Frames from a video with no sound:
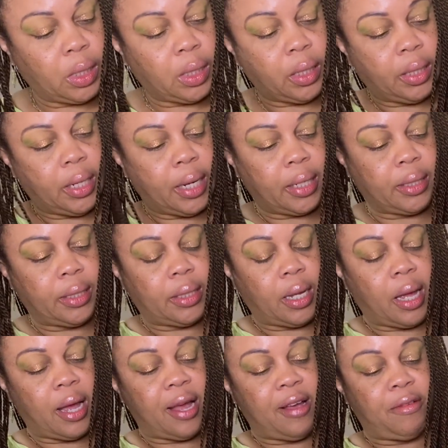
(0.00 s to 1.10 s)
Next,
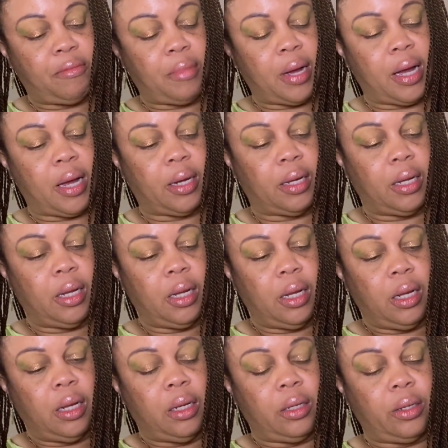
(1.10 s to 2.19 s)
I have my
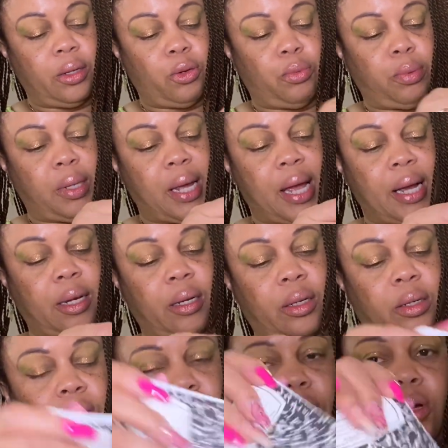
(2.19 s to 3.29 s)
little black
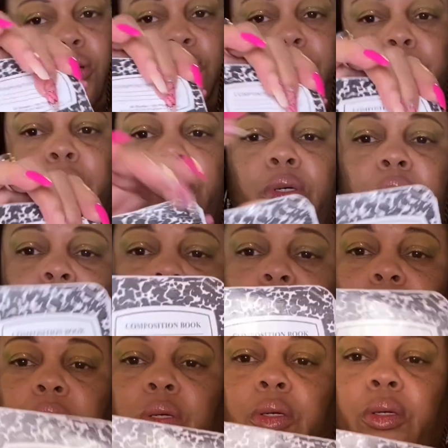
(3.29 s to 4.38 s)
little notebook
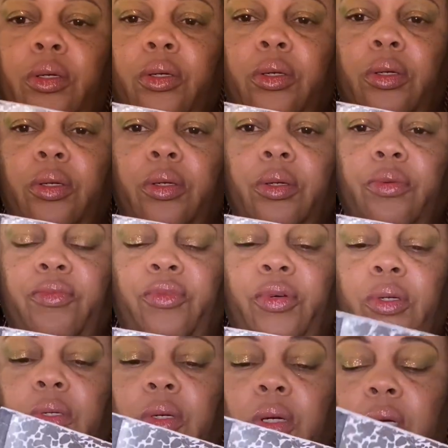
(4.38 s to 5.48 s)
for,
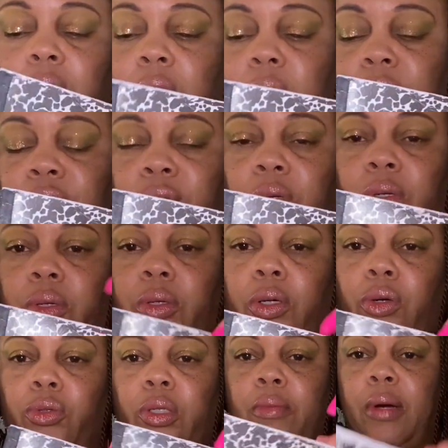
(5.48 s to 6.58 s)
for little
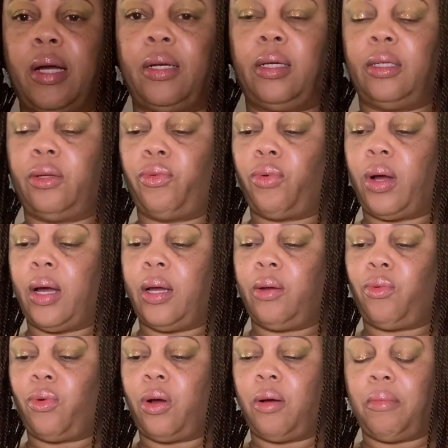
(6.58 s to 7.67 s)
notes I might need to write
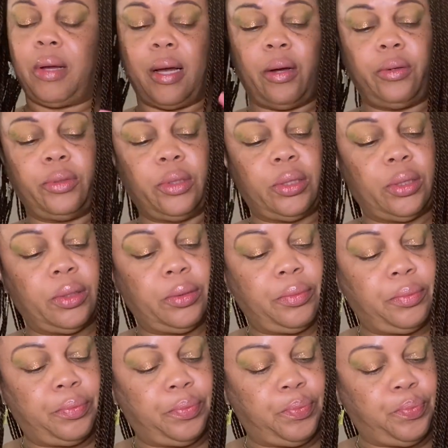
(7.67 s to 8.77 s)
while I'm out.
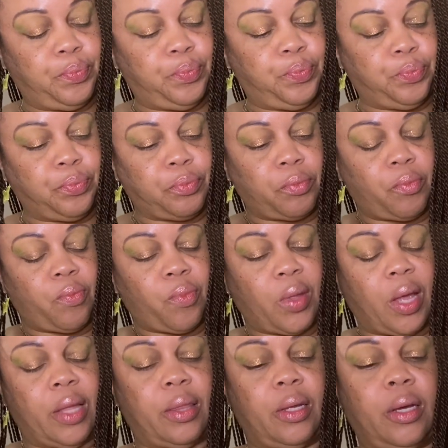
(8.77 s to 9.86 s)

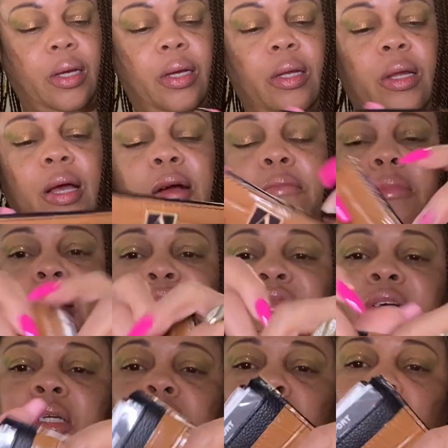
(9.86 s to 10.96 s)
And then I have my
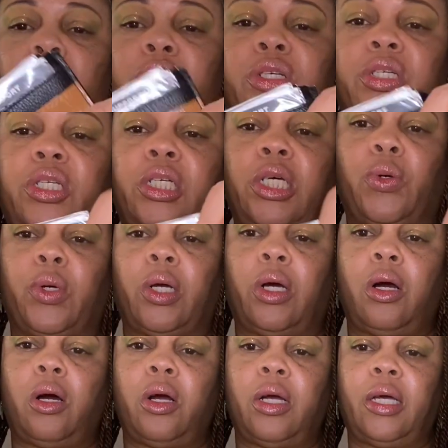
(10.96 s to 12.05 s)
Victoria's Secret
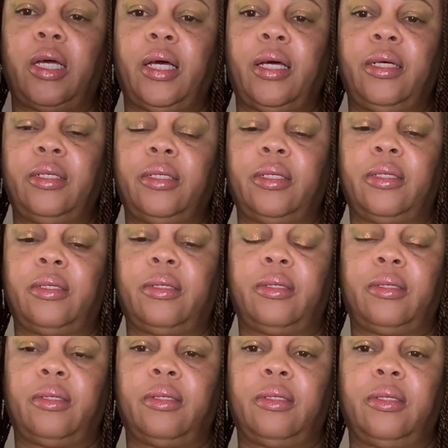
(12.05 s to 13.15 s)
card case.
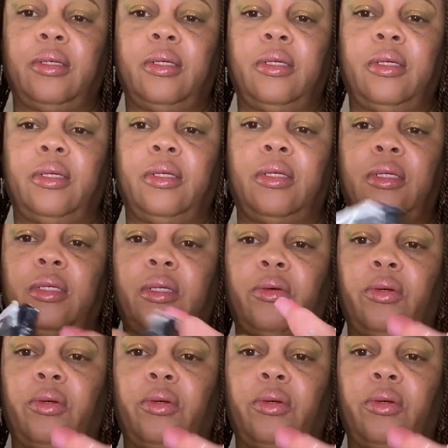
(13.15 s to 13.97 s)
So